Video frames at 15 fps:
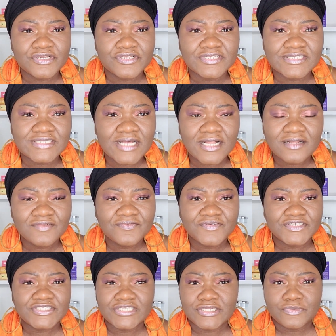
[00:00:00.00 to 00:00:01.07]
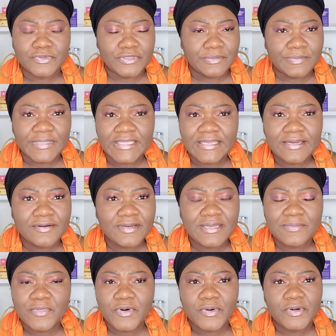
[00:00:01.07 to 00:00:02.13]
herself and she didn't want to be here
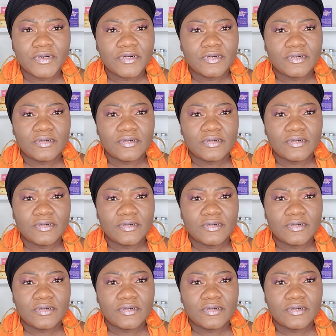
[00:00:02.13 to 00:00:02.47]
anymore.